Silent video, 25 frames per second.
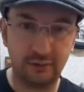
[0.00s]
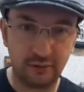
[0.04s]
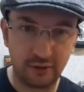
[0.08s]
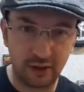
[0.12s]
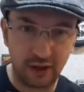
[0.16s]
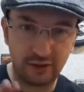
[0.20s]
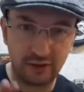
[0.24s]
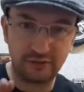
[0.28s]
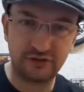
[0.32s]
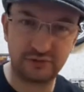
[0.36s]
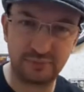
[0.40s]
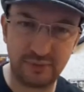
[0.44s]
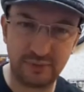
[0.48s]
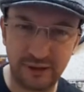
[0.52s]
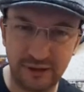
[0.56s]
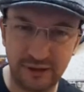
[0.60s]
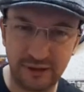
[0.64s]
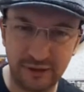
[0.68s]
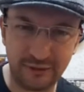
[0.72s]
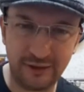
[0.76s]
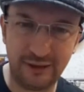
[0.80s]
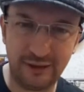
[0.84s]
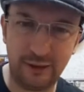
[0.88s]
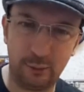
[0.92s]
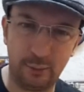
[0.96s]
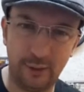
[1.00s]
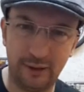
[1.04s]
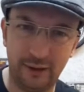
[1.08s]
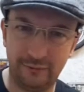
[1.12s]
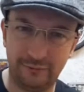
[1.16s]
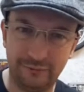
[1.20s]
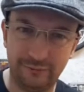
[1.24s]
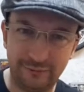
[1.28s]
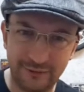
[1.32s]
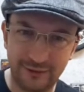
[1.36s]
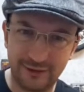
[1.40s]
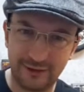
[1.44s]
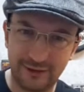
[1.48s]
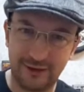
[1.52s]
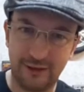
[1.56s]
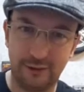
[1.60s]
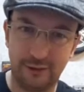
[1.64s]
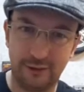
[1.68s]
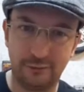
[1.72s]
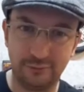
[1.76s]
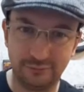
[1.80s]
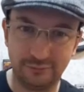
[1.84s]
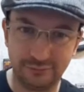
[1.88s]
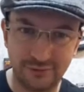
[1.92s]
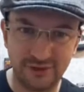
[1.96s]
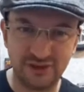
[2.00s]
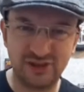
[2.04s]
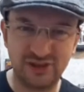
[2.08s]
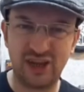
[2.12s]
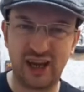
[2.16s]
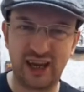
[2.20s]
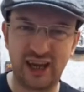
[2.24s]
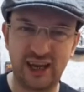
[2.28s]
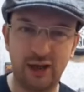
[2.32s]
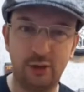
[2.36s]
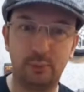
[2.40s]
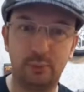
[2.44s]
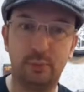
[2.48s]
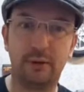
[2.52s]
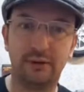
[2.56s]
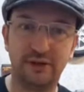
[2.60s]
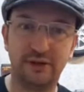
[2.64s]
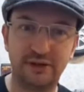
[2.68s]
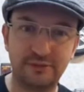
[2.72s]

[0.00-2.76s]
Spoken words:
I've just been doing a little bit of checking up on this